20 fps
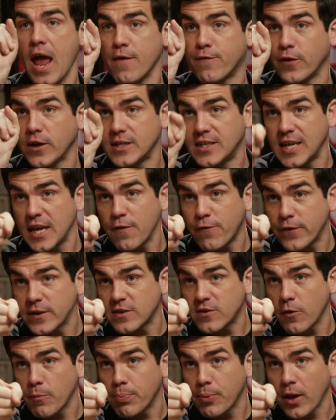If a
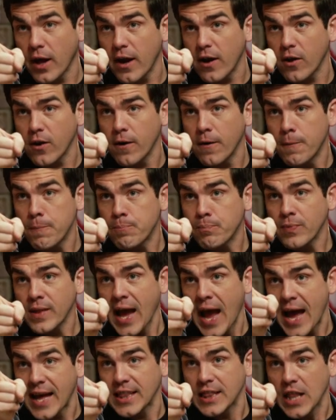defensive player
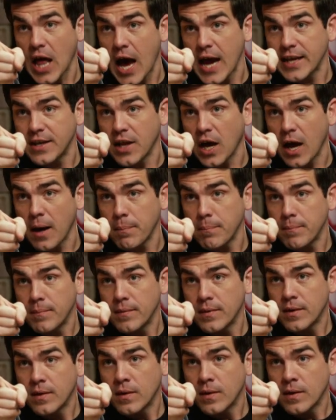had lined up
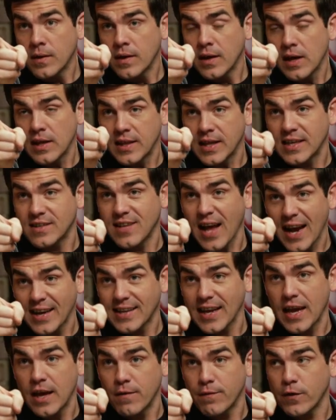in the exact
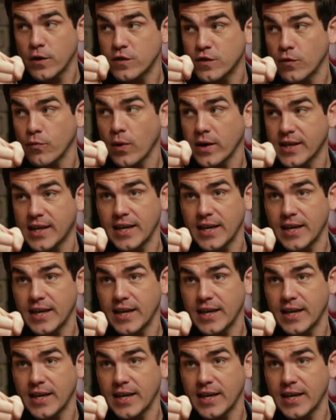inverse of what